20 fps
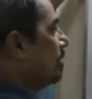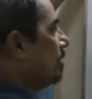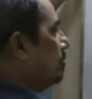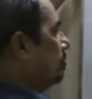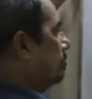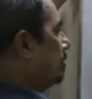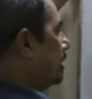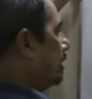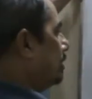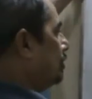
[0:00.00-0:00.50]

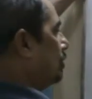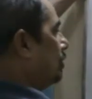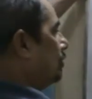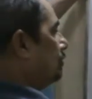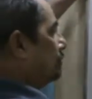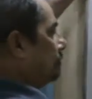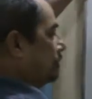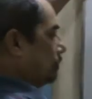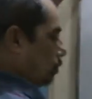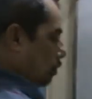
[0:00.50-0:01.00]
because
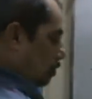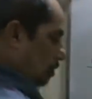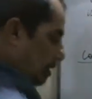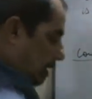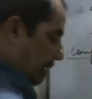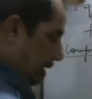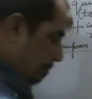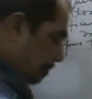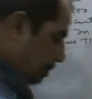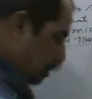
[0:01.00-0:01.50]
of you
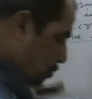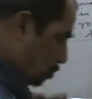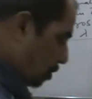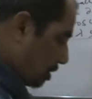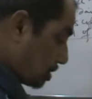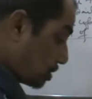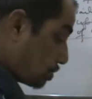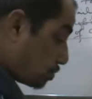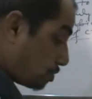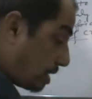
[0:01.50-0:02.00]
will able to
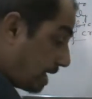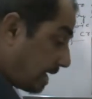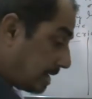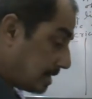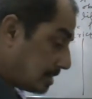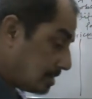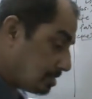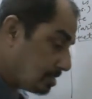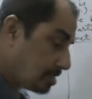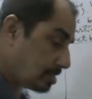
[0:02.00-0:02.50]

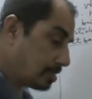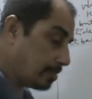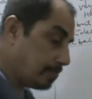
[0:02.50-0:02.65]
understand